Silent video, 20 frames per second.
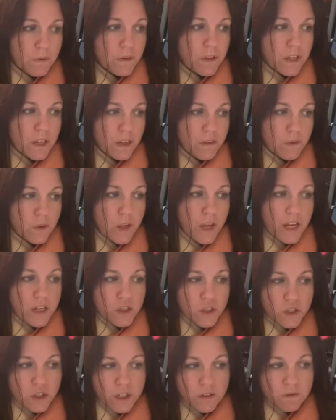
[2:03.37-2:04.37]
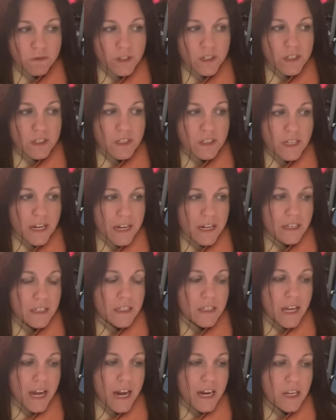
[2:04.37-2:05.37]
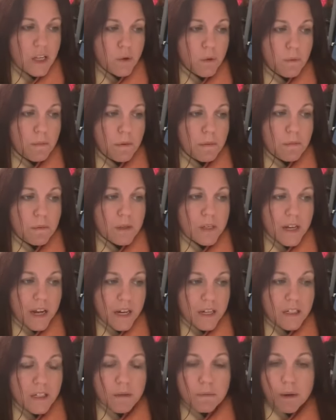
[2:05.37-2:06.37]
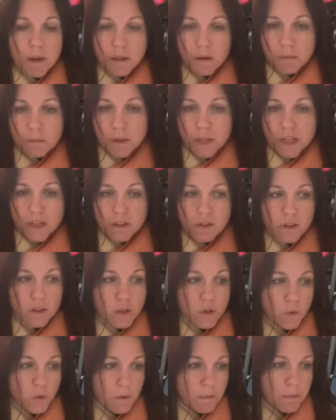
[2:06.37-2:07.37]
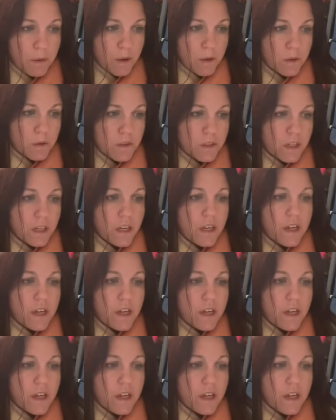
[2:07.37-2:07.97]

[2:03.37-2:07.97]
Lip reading: The evil has shifted. Stay inside. You will be protected by the blood on the doorposts.